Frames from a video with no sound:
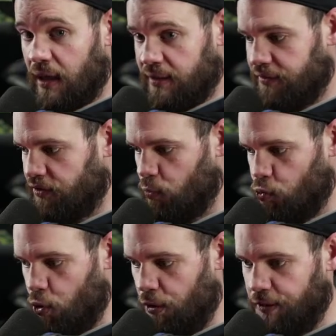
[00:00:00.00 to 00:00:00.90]
of, is it
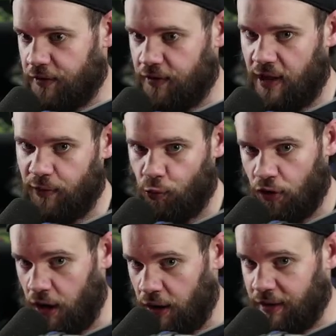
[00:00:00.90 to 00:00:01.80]
wood, does it have a
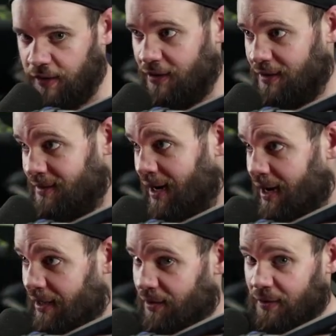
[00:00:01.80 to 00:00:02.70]
rug, is it
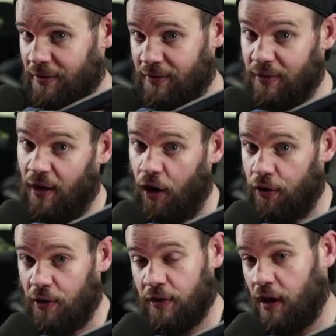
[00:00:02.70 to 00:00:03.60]
tile, are
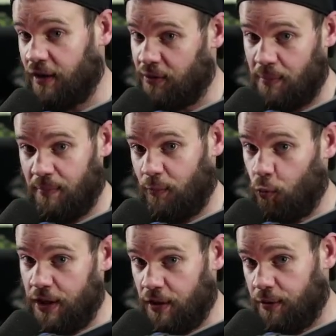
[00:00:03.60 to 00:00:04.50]
there lots of
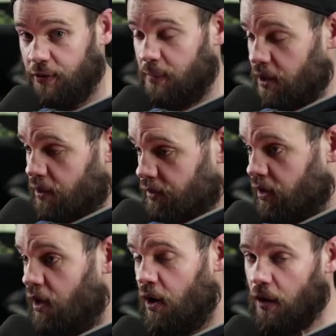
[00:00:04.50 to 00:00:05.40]
windows and
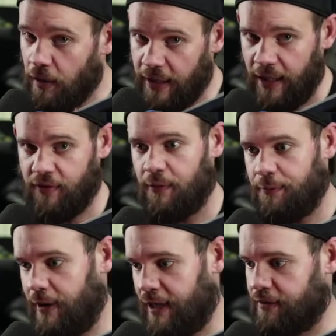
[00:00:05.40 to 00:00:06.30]
mirrors, all that has an
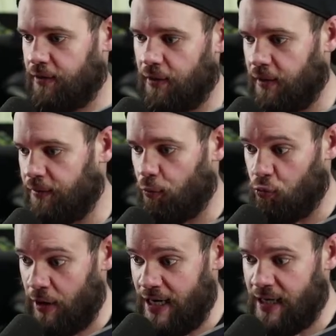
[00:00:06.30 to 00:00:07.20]
effect on the
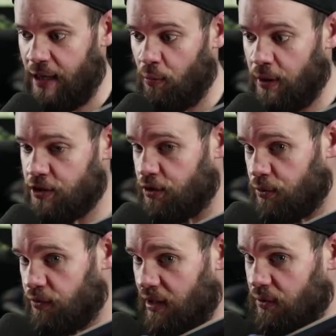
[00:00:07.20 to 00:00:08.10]
rate at which
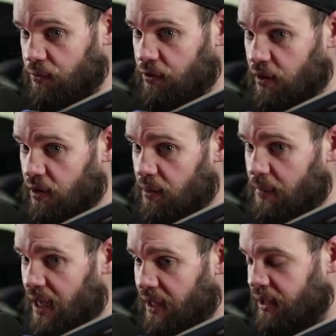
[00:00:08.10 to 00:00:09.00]
those echoes are going to come
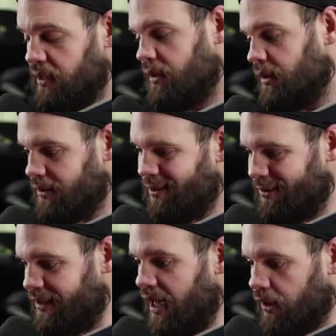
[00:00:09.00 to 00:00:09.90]
back. Not
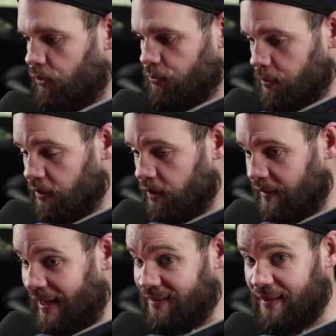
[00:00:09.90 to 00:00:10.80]
really echoes, but
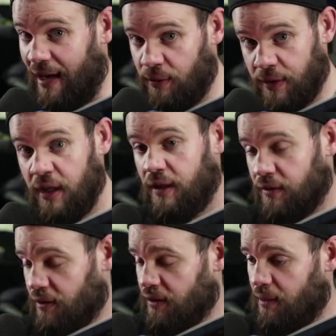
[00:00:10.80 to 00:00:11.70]
that sound
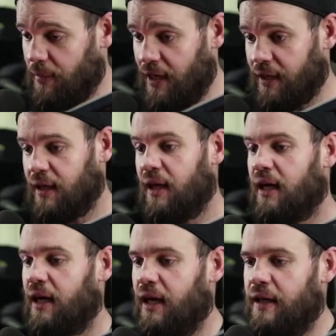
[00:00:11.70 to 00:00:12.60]
is going to come back.
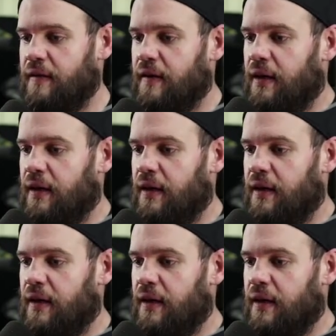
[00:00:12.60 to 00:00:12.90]
And